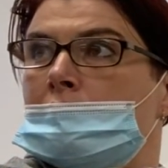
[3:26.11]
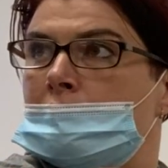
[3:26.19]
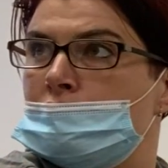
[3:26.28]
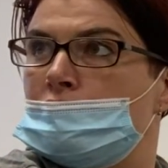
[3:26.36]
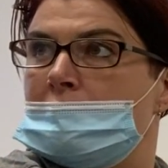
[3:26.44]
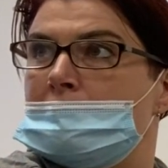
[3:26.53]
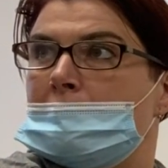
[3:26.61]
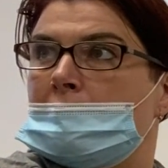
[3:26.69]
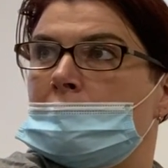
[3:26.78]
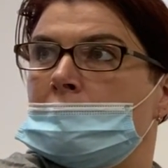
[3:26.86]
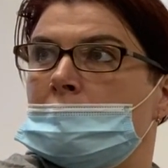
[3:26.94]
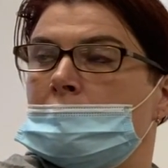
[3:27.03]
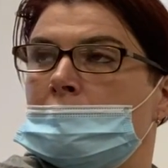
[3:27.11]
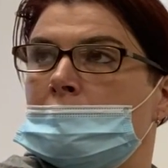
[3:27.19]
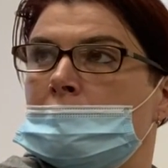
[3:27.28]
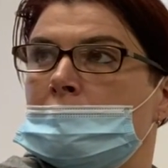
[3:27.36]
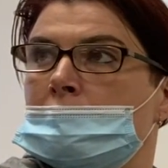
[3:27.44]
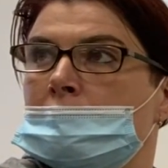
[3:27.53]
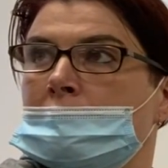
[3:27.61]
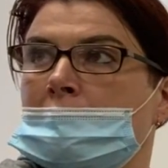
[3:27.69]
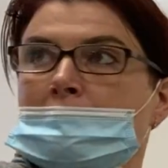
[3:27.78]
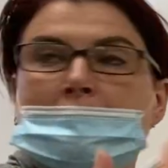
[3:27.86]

this chest pain, right?